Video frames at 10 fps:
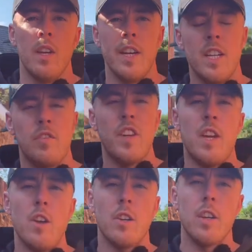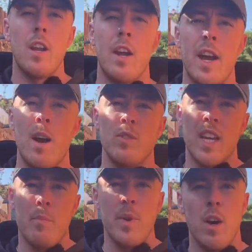In this video, you're going to learn how to
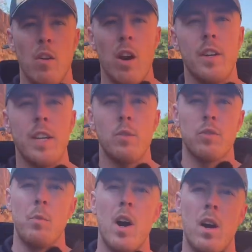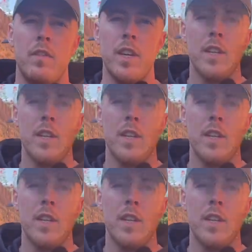get BRR deals from Harvey,